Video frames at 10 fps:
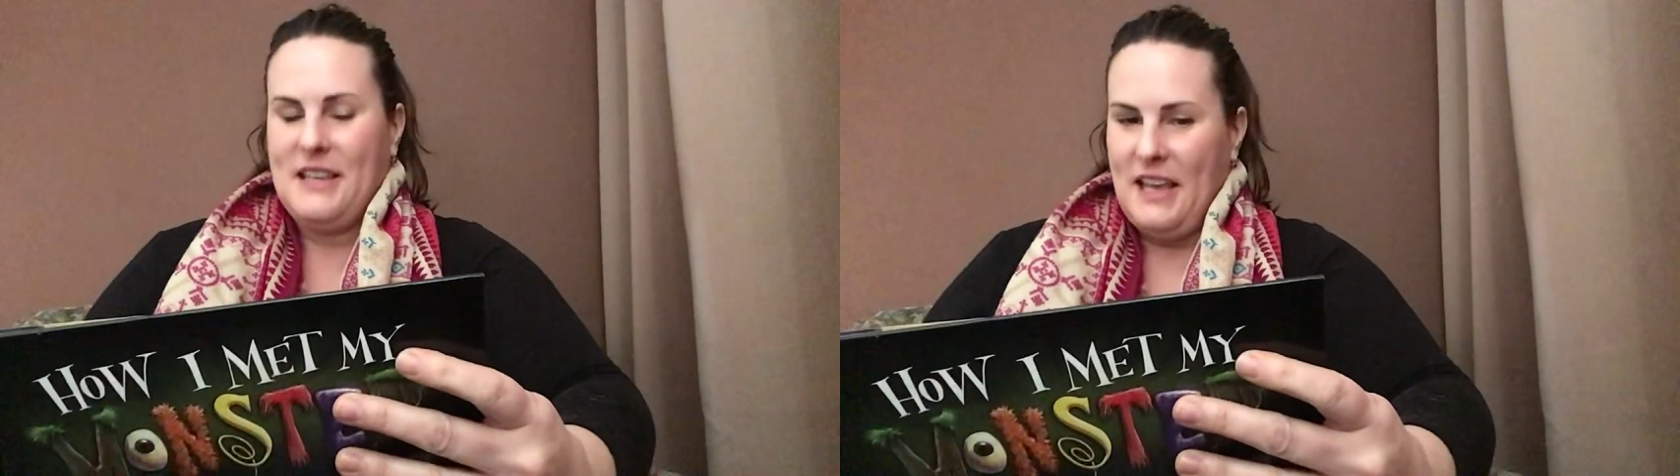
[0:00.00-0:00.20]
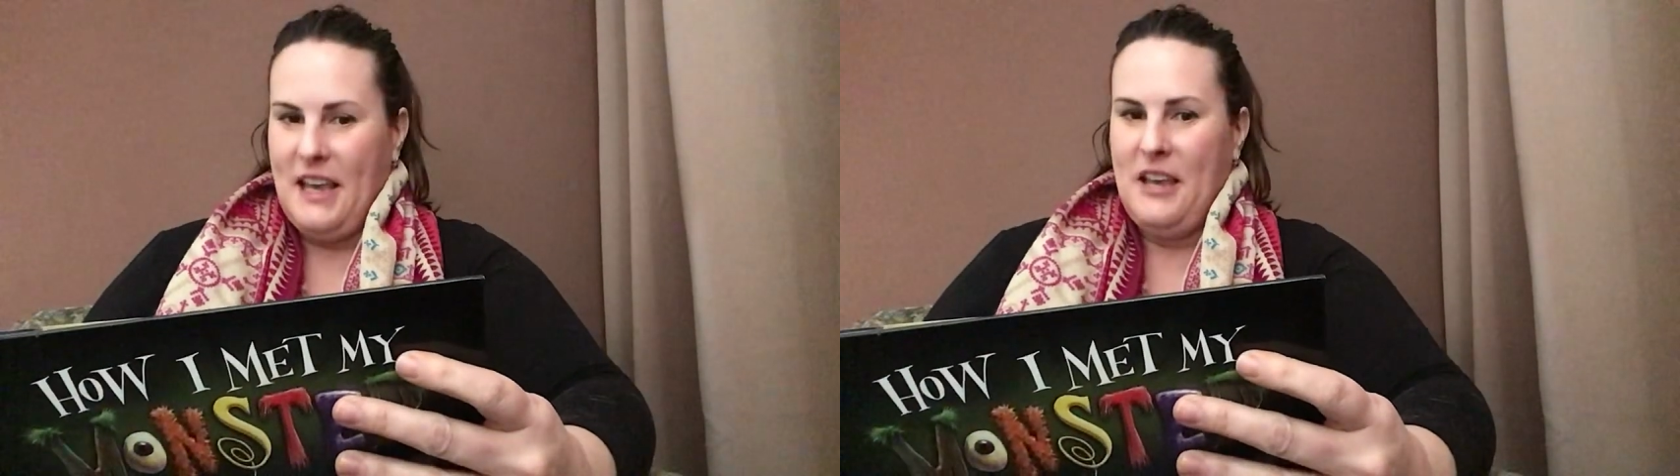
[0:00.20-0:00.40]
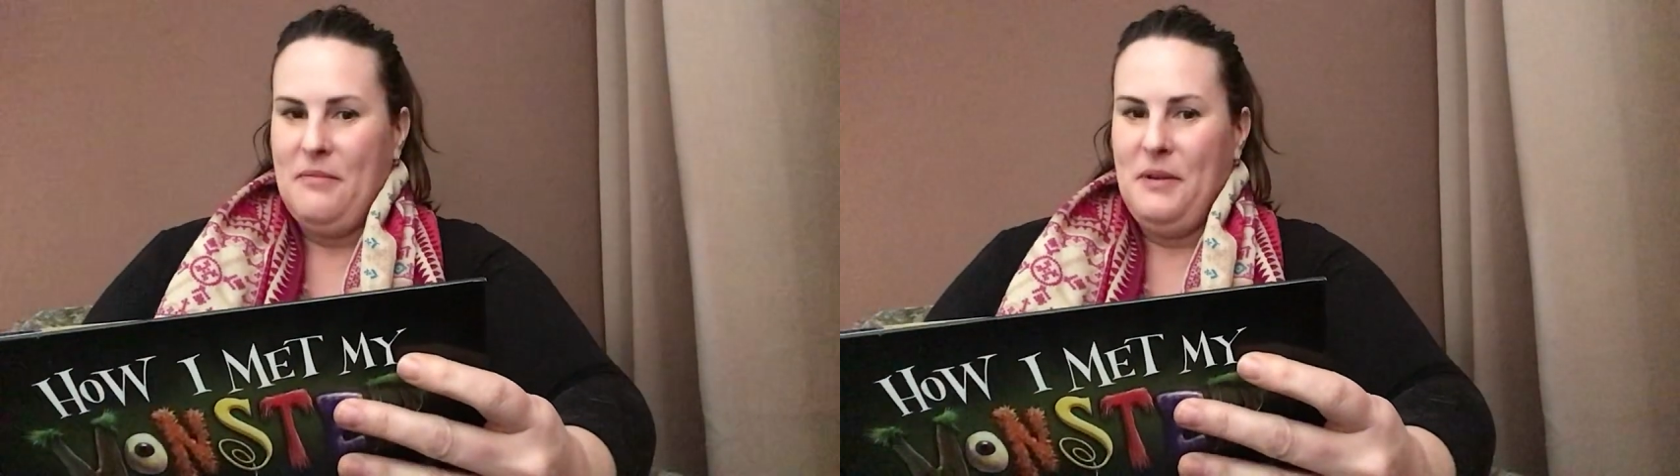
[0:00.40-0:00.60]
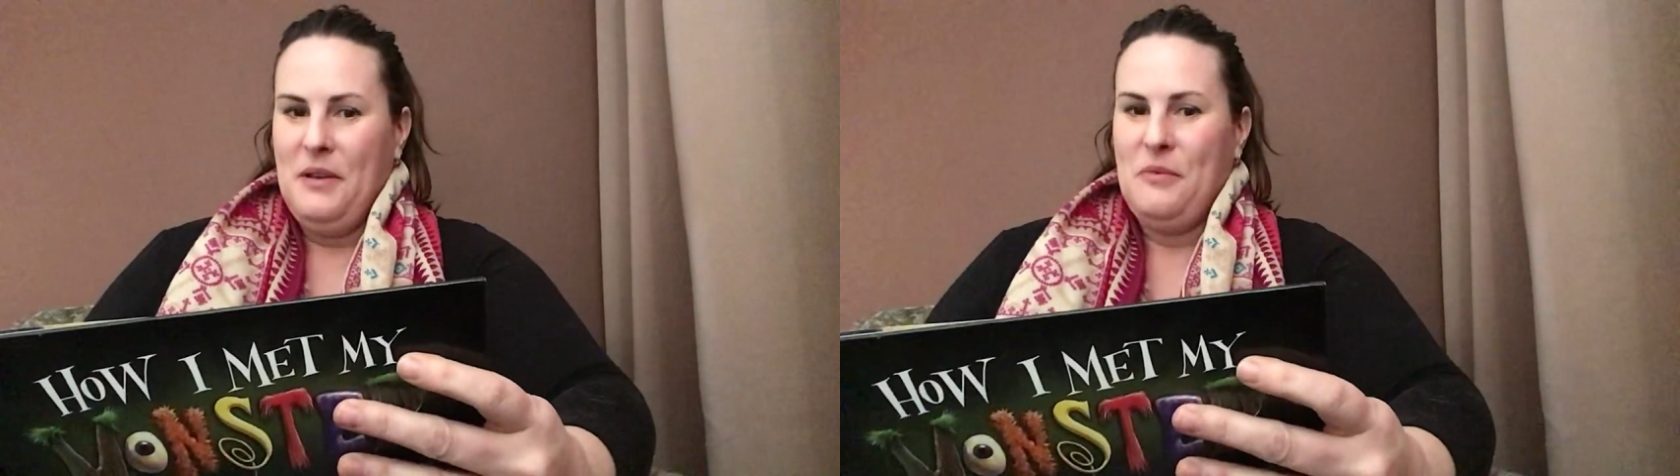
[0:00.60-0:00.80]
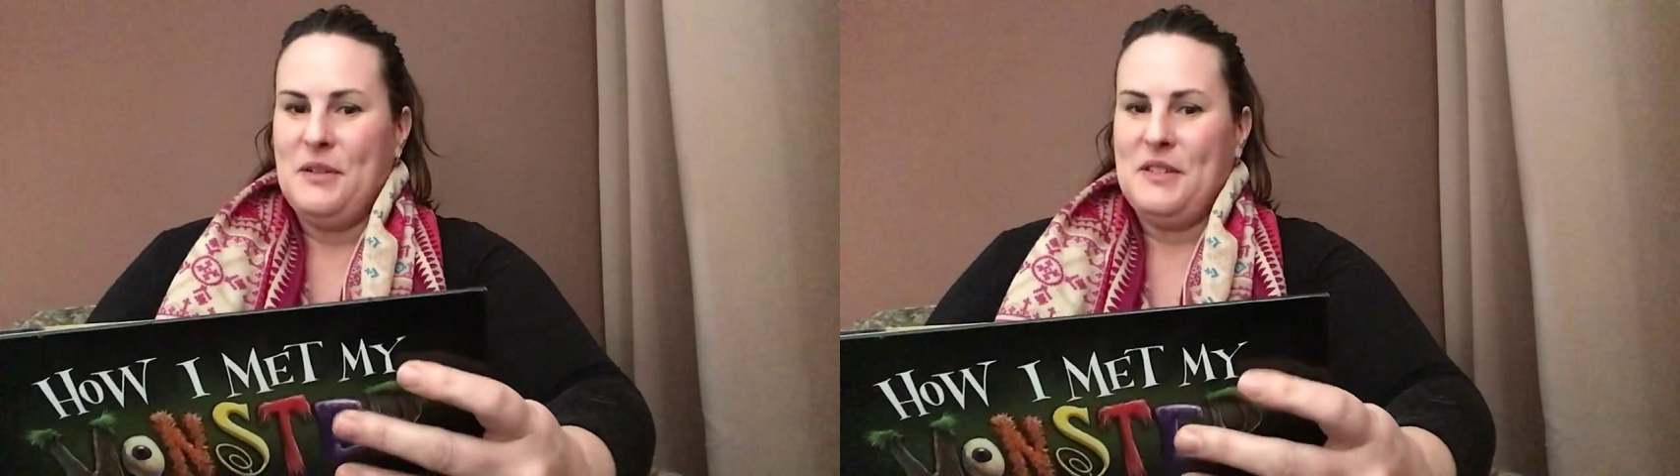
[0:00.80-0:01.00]
Gabe
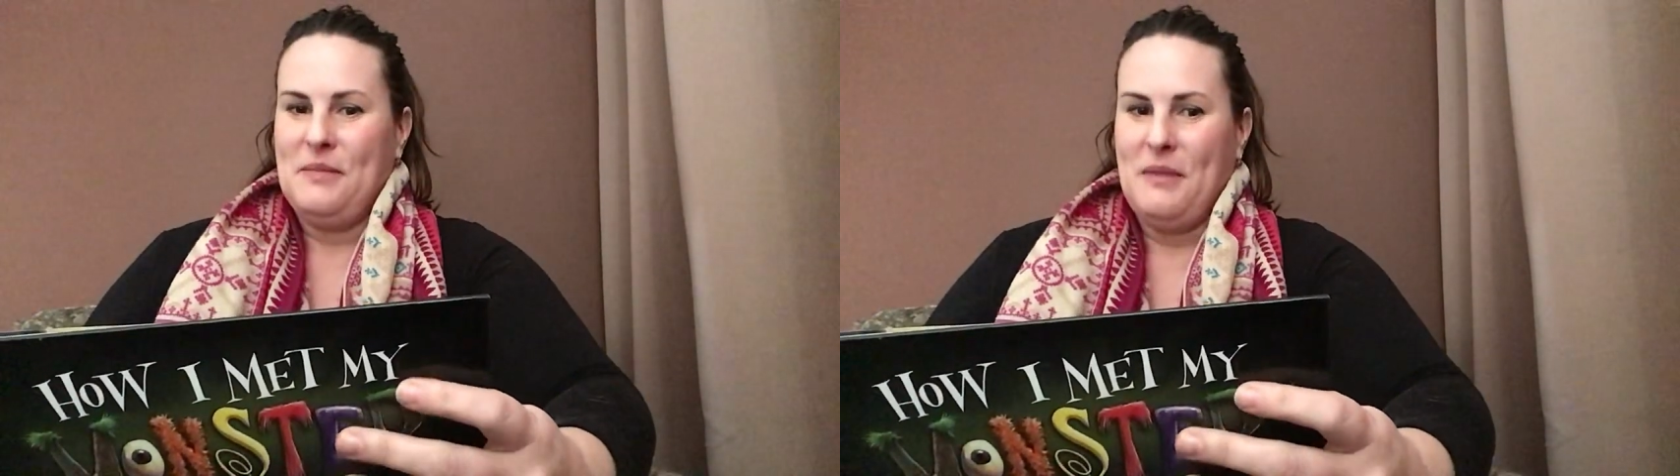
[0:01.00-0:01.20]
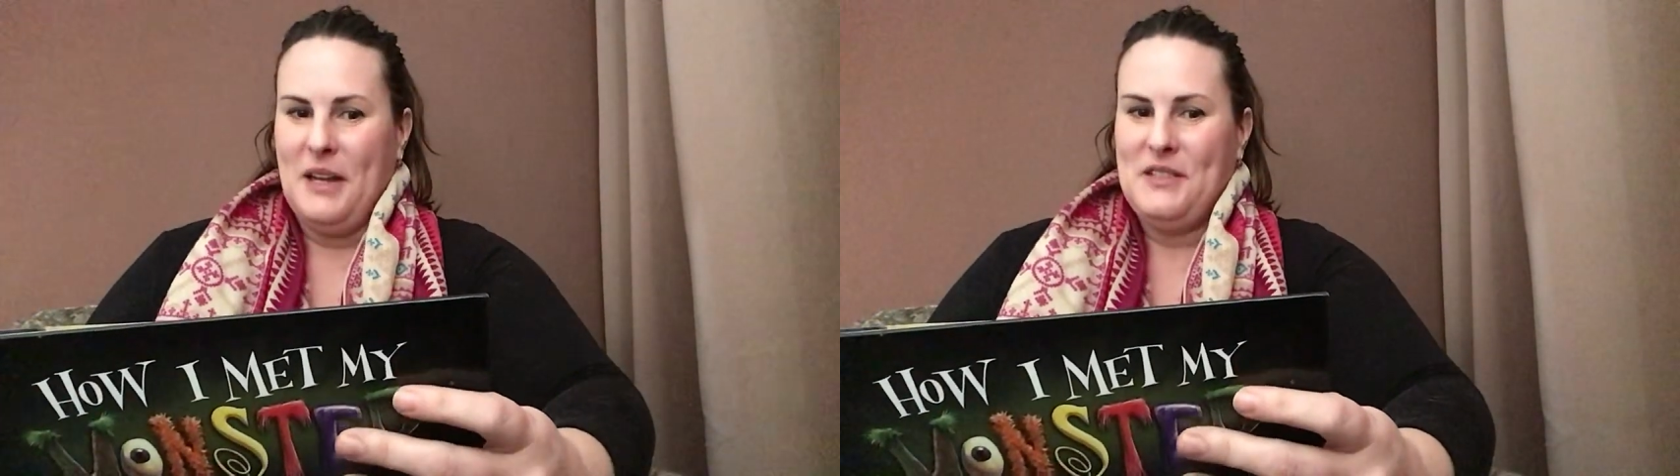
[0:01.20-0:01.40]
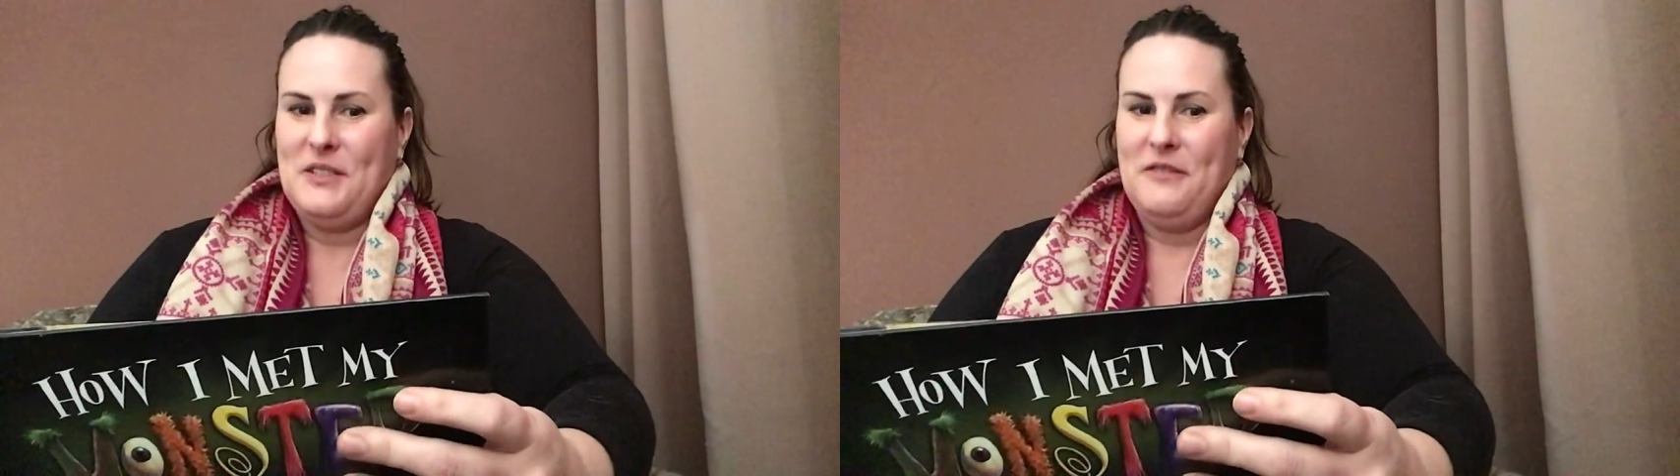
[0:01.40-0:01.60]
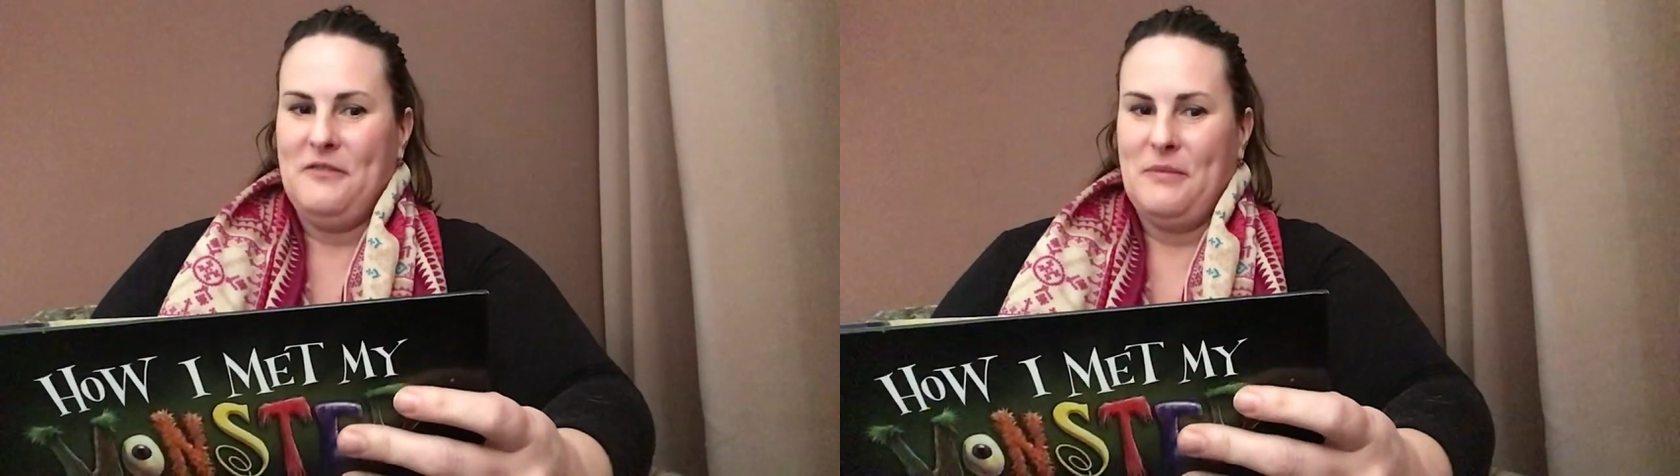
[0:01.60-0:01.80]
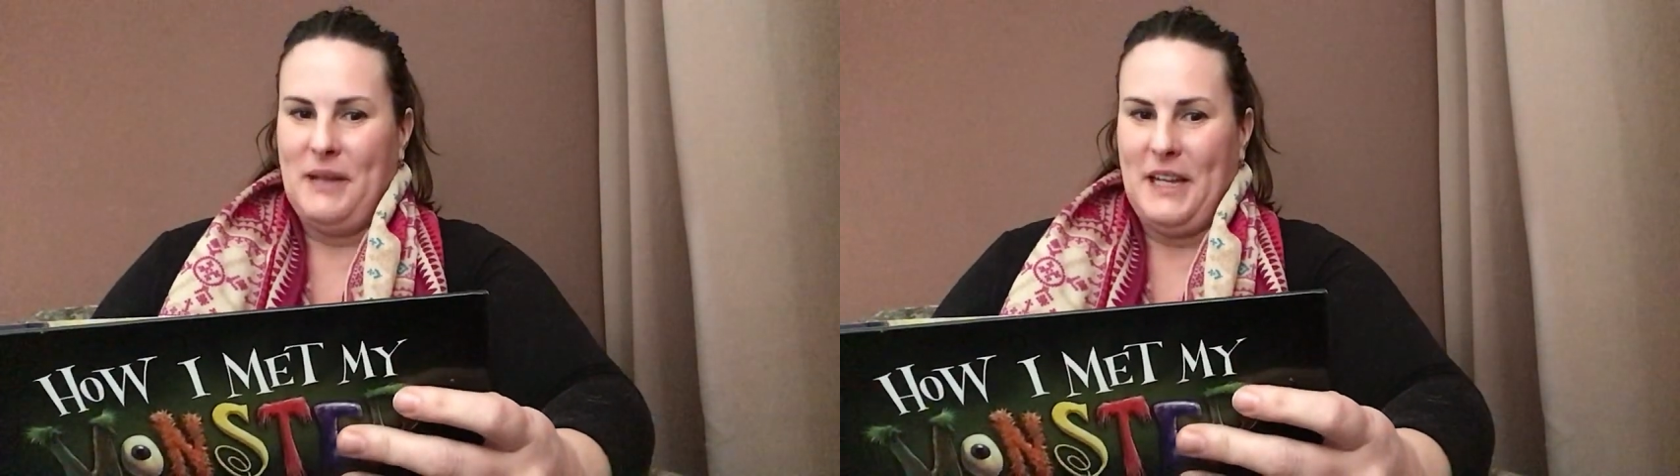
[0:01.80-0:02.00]
was the monster
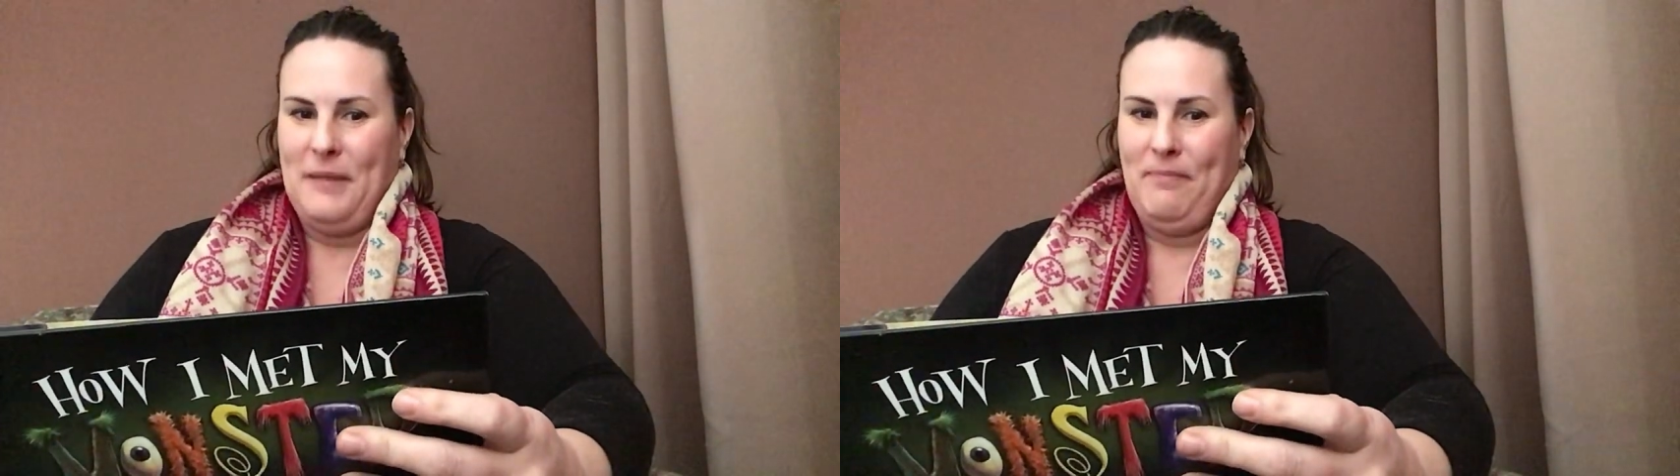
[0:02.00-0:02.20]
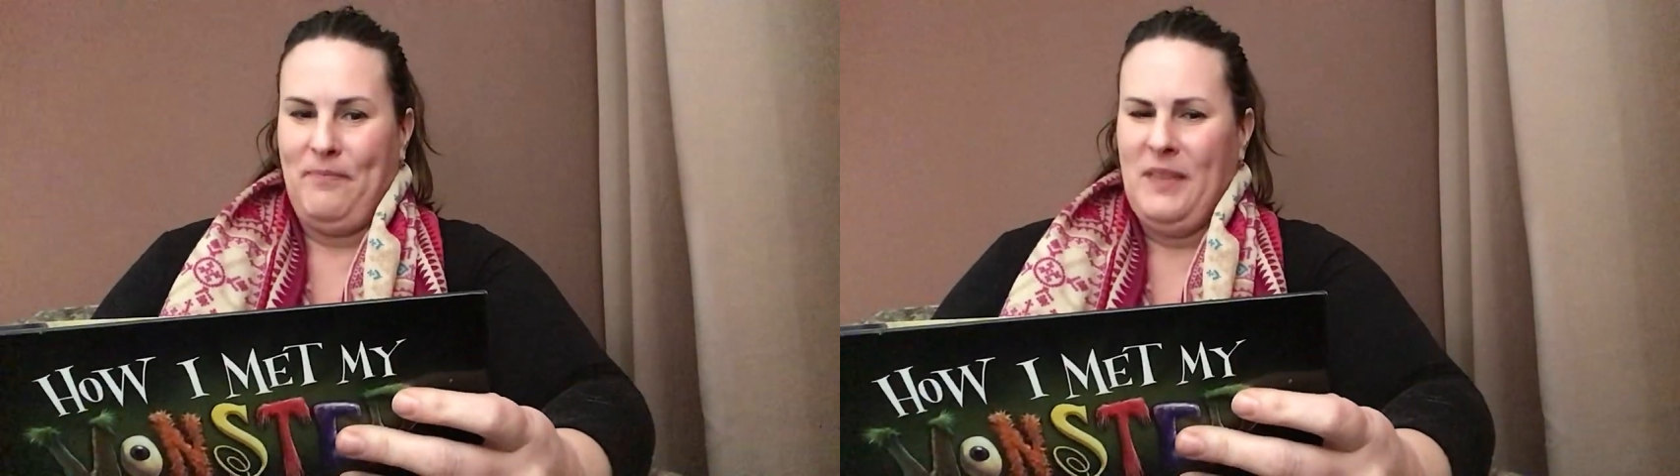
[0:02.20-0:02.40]
for me.